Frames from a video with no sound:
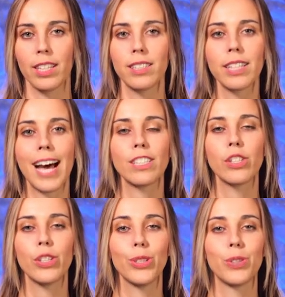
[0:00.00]
This class
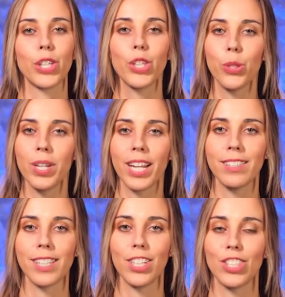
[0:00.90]
includes a
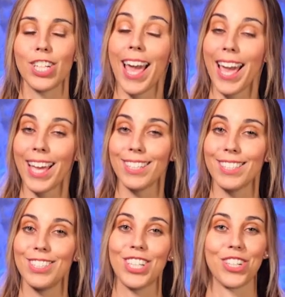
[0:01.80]
Q&A session
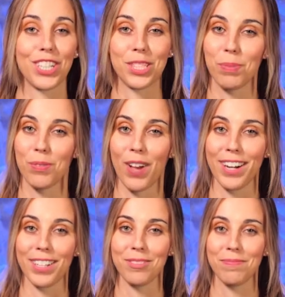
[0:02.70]
and dinner is
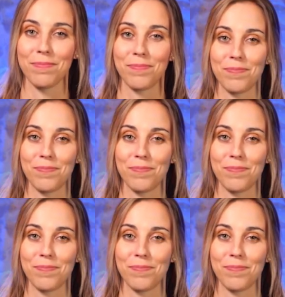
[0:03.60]
provided.